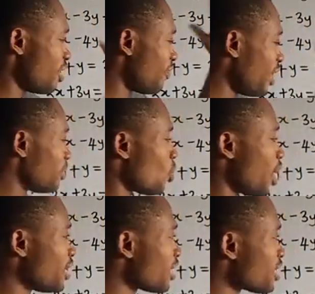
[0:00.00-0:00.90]
If I am the
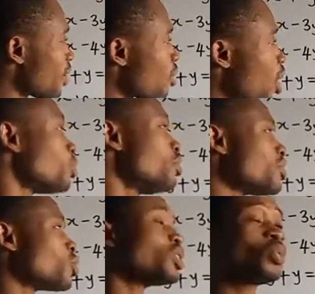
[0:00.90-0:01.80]
one in example, I will
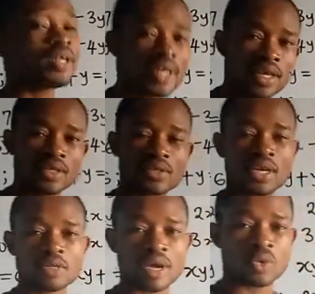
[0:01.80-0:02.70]
use equation 1a to
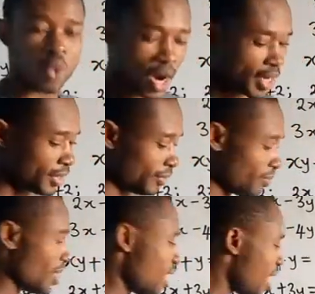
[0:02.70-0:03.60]
get my y.
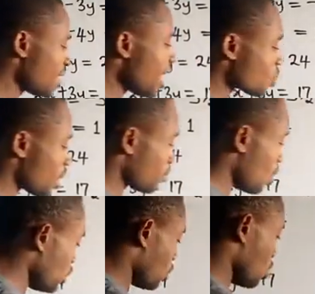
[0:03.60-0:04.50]
And that's what I'm
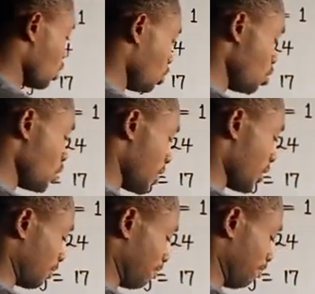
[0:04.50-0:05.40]
going to do
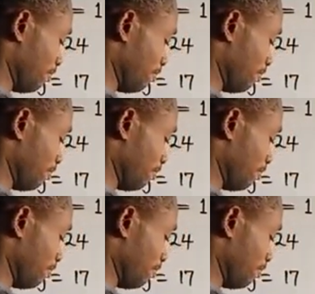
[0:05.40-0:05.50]
here.